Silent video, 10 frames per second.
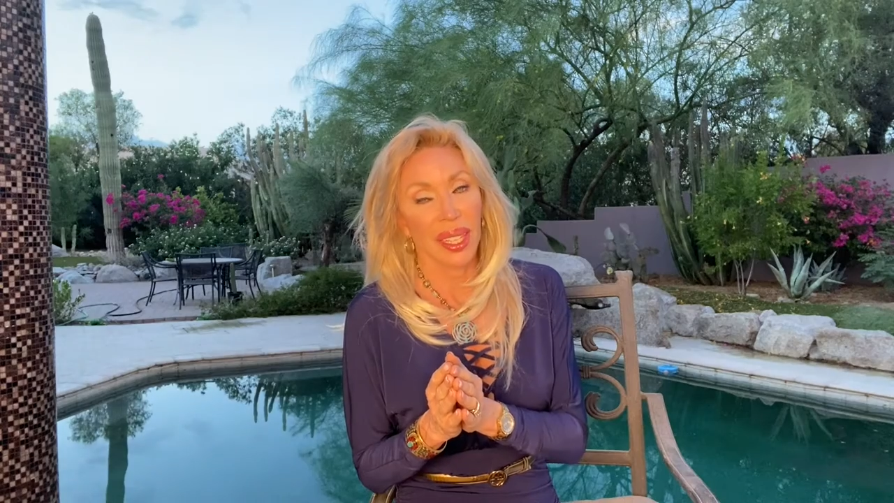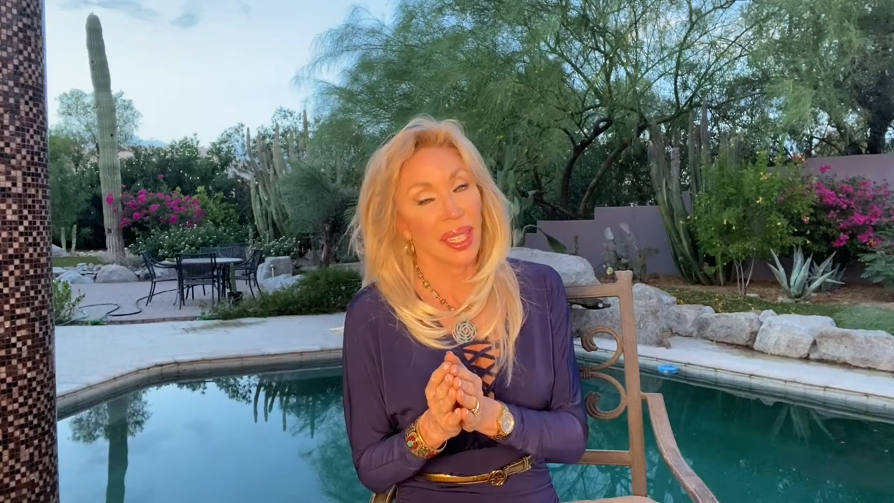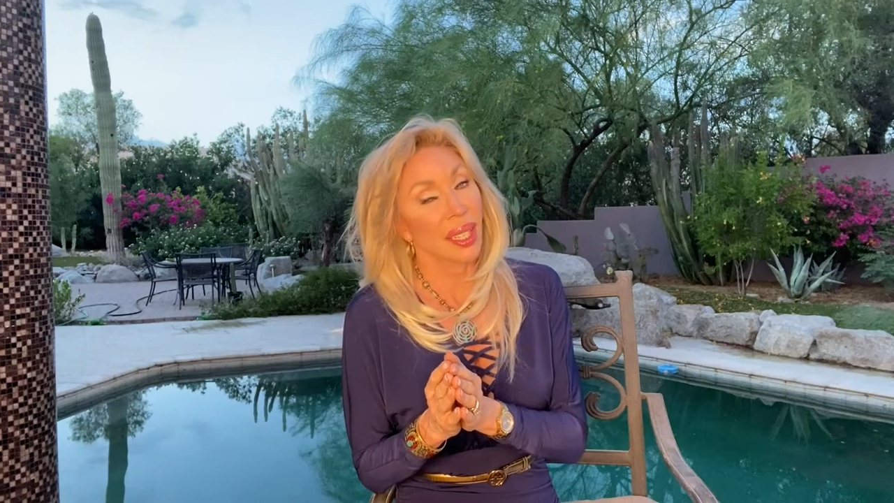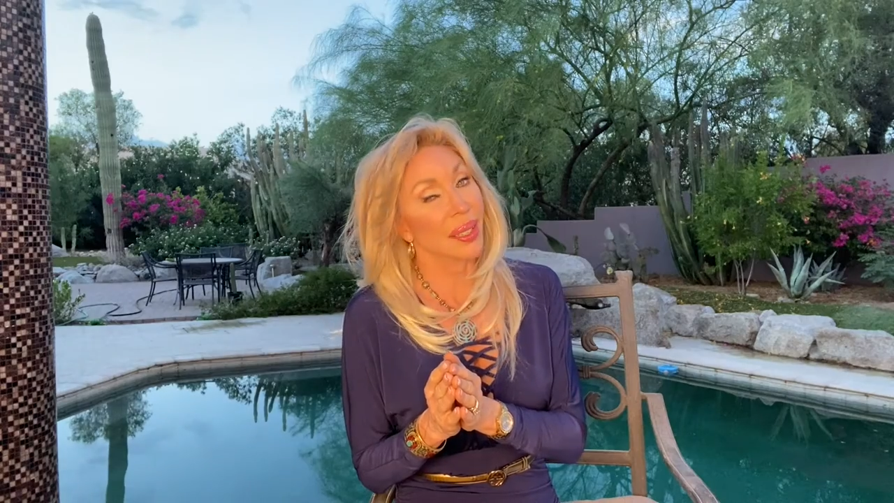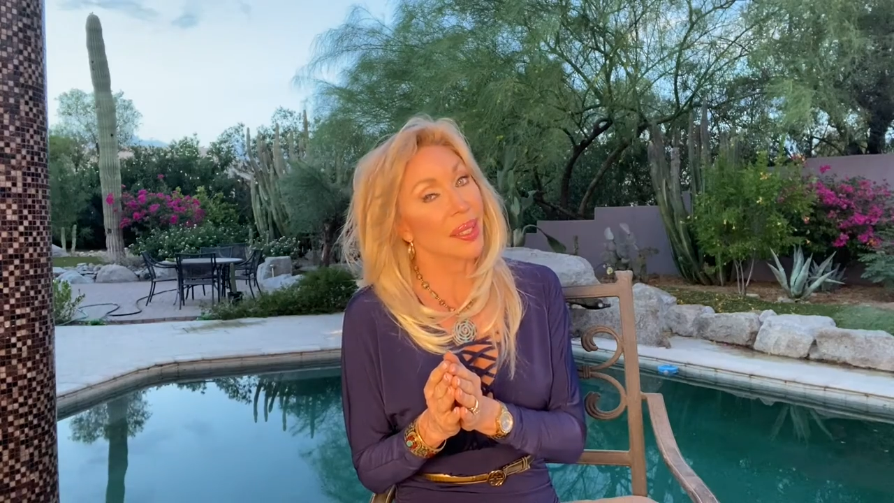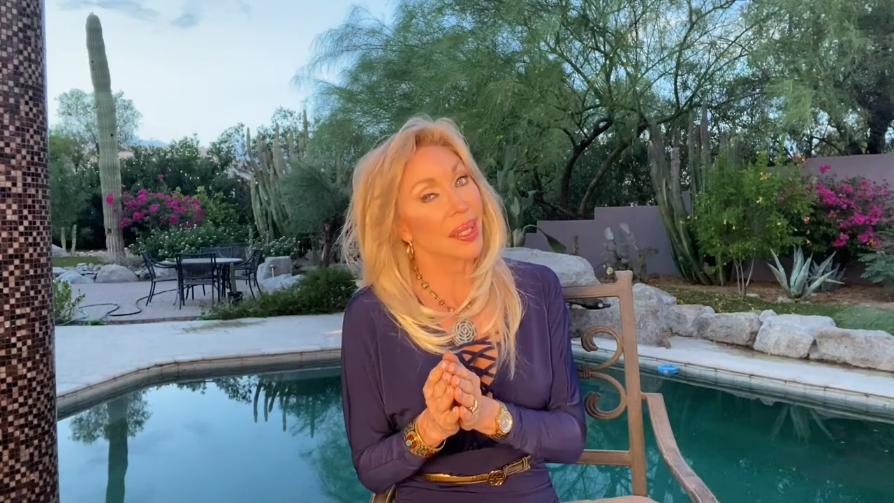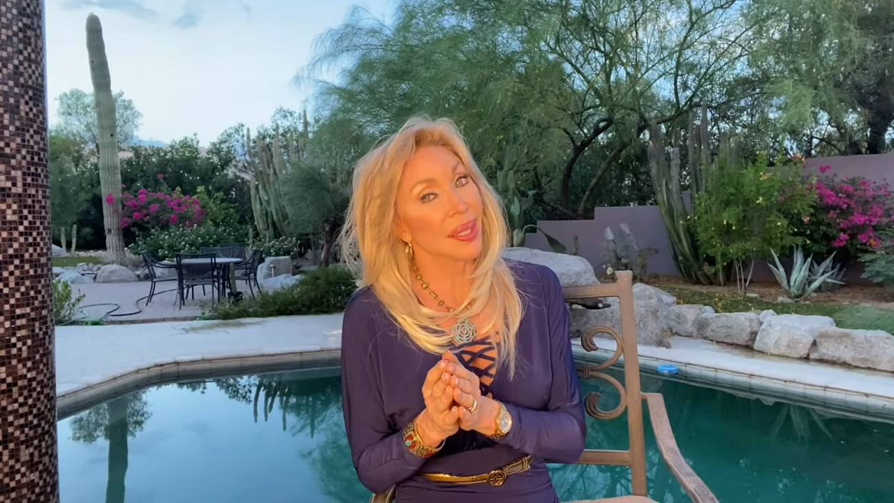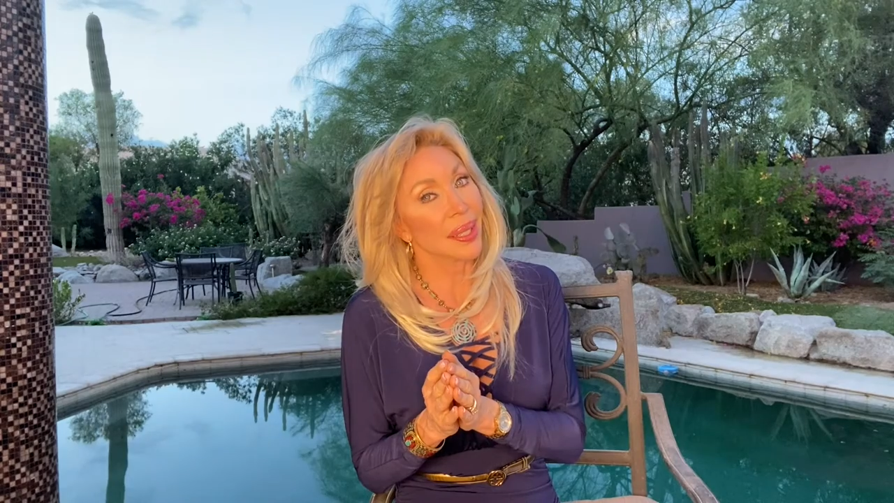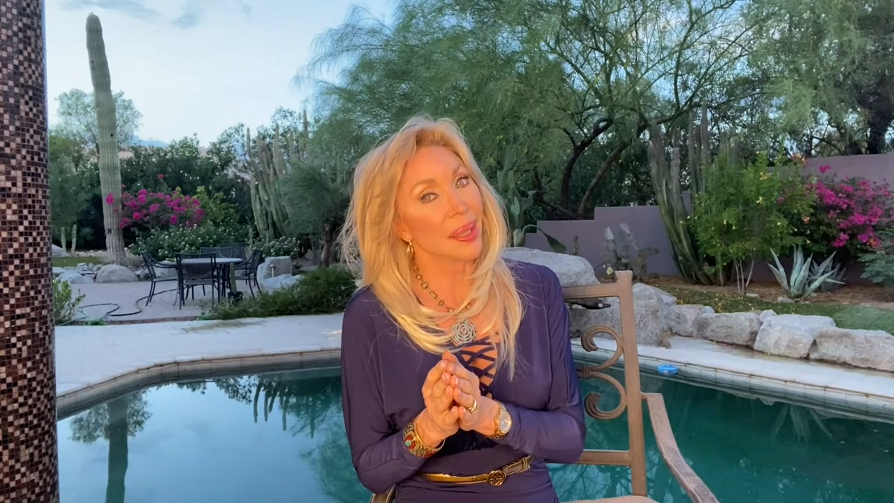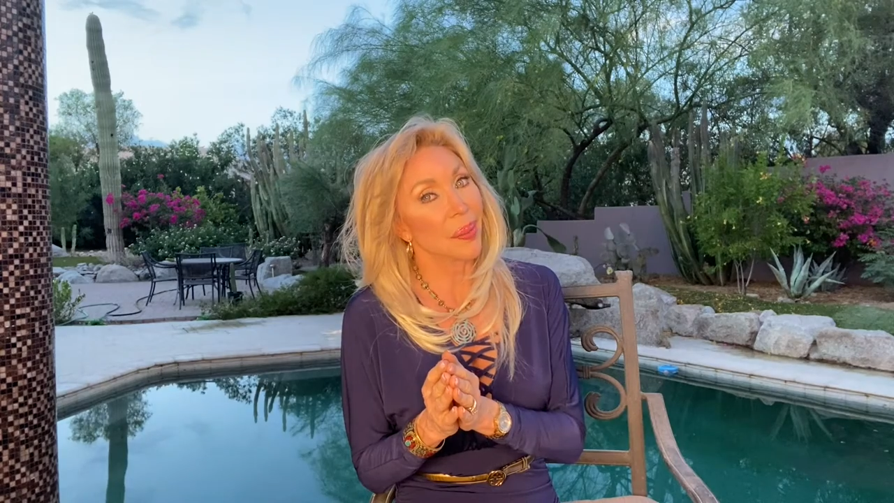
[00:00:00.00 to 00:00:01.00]
Here's
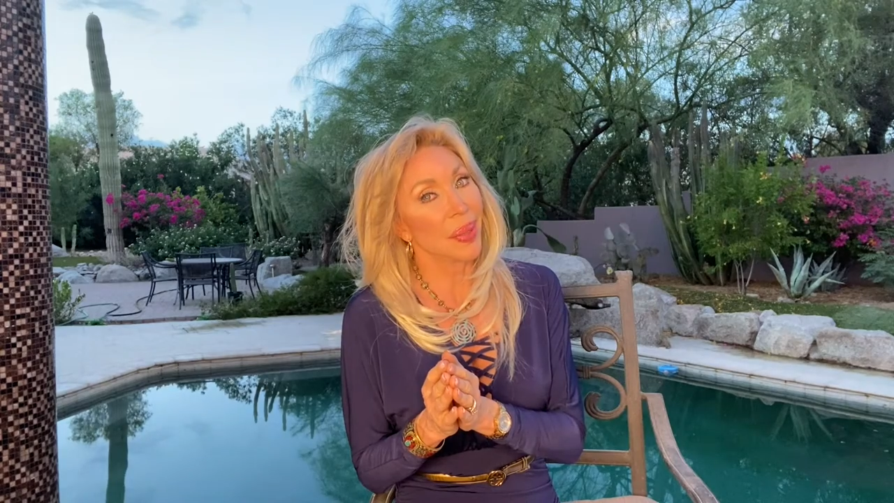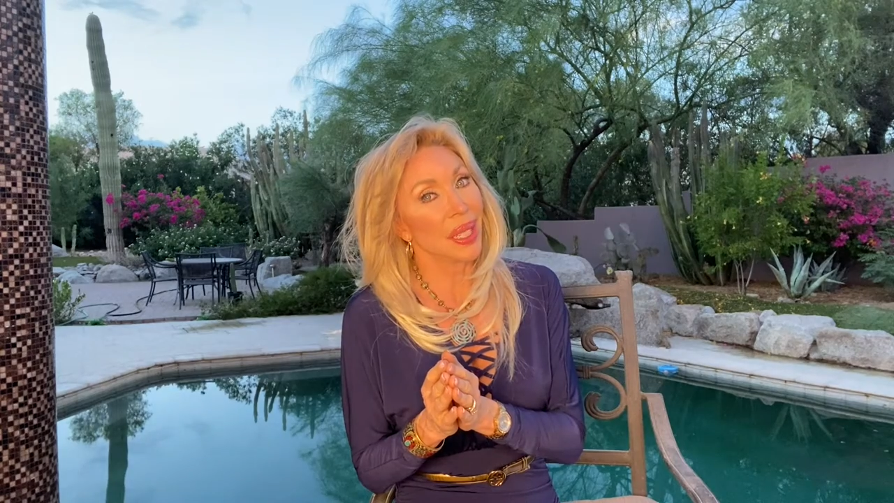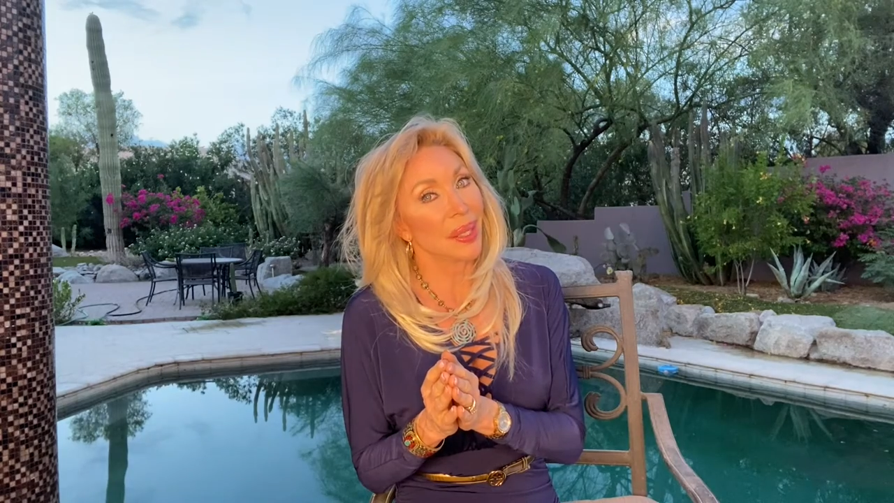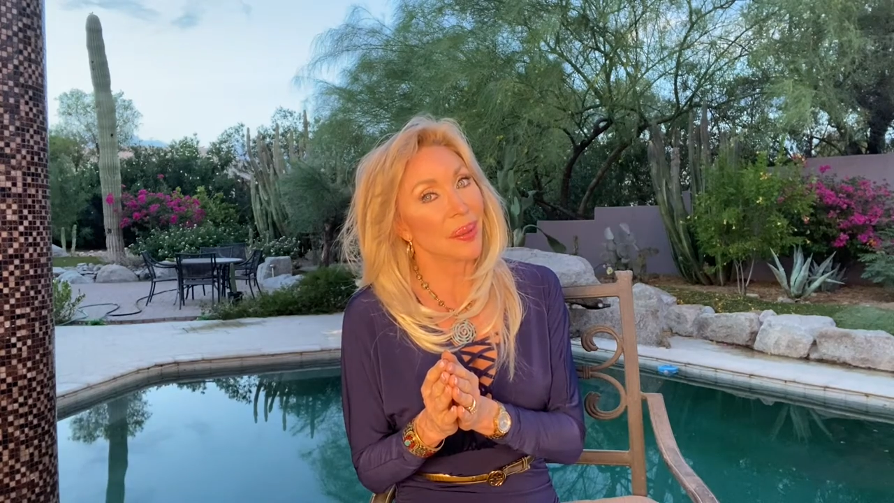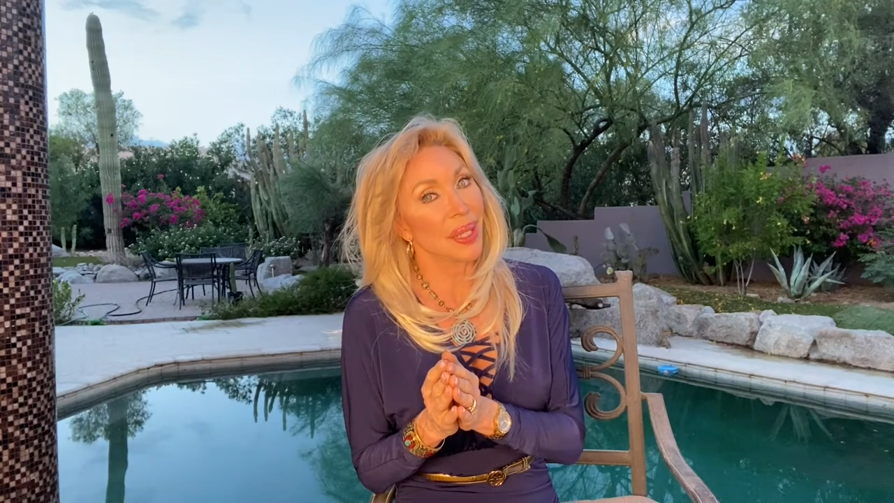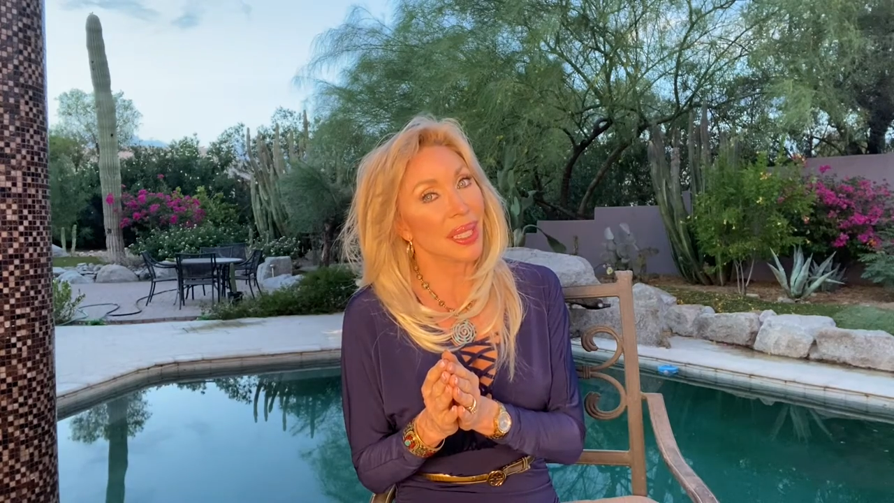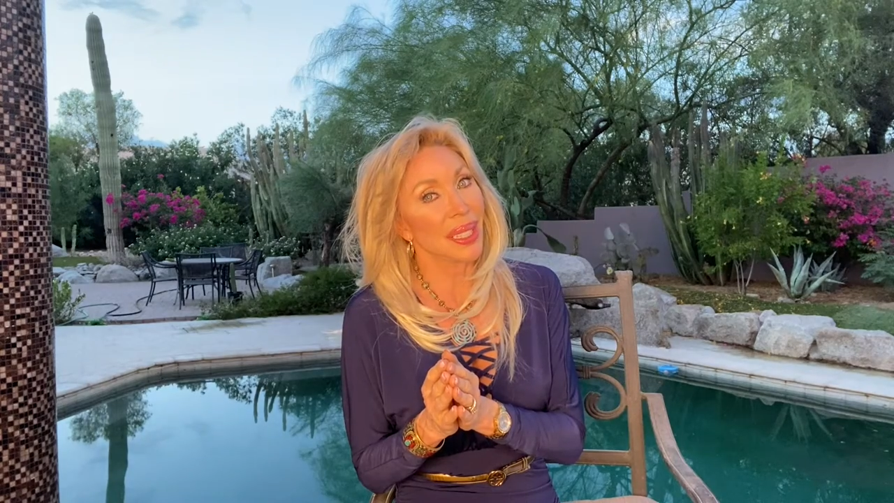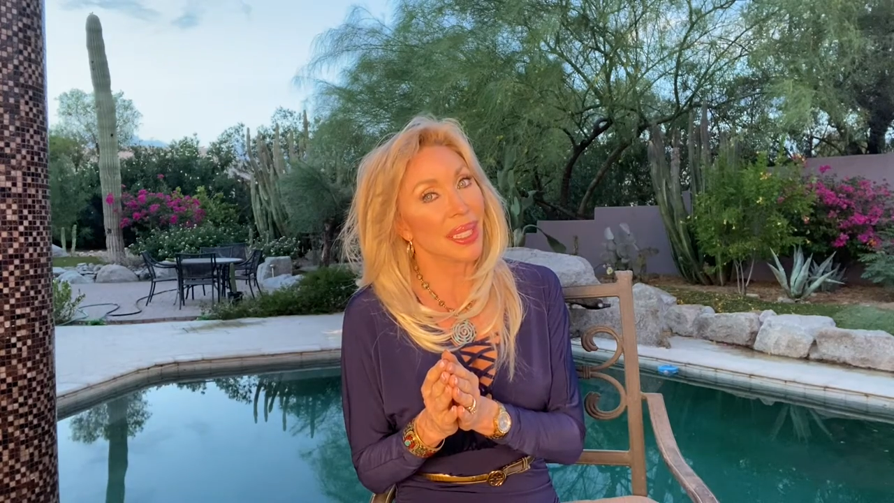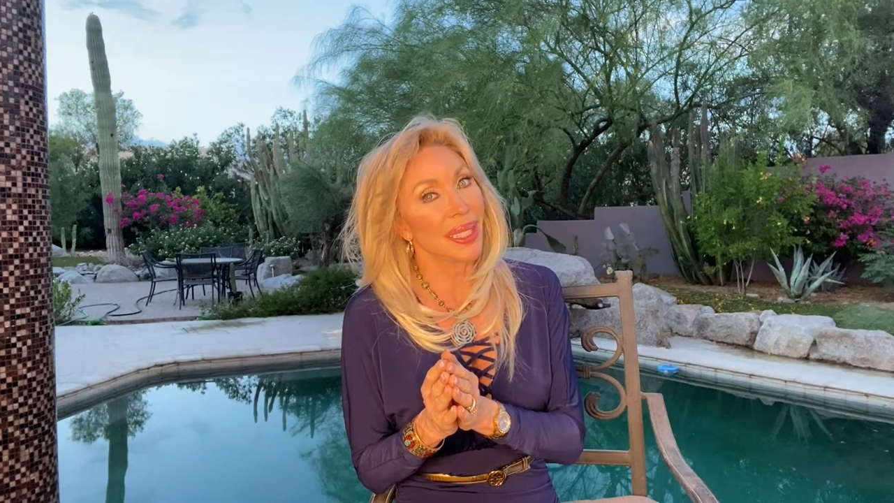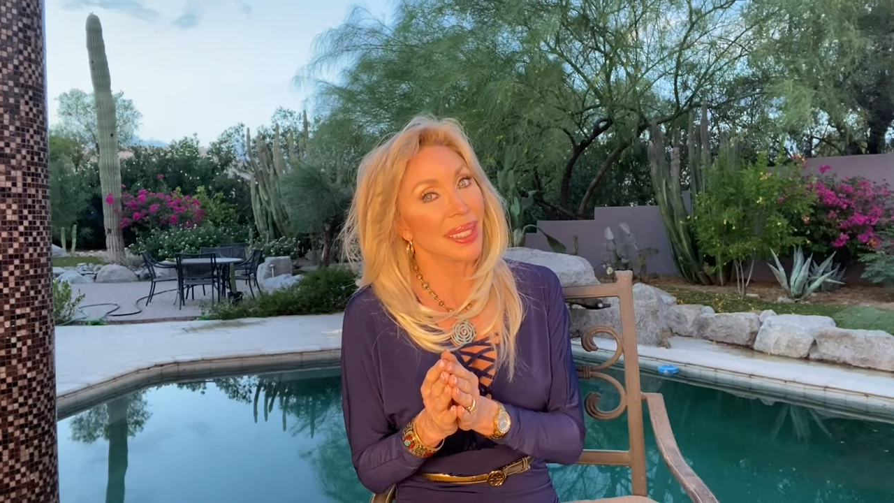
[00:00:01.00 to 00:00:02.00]
another big
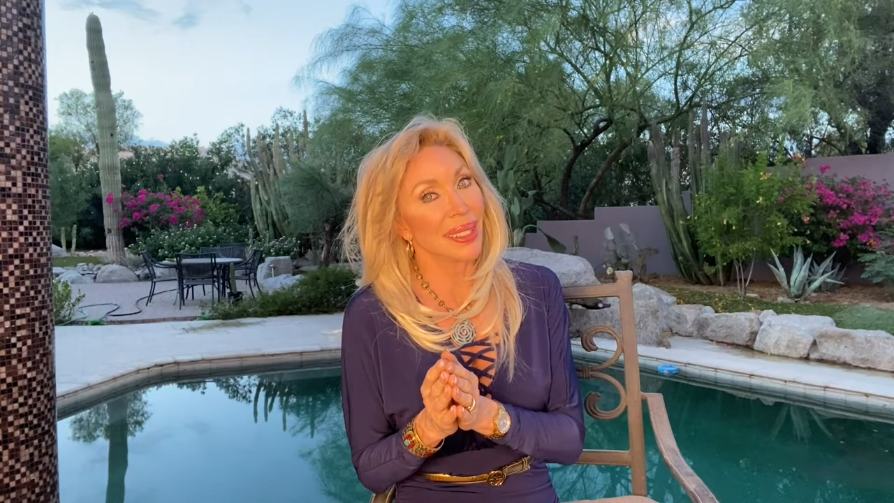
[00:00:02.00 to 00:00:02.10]
one.